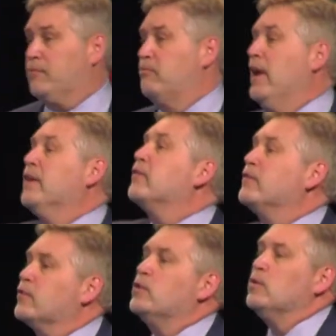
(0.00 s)
entered
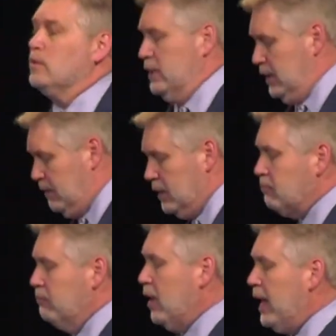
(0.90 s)
school in the
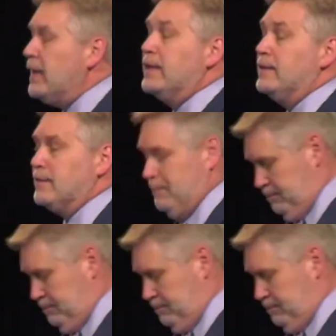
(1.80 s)
80s.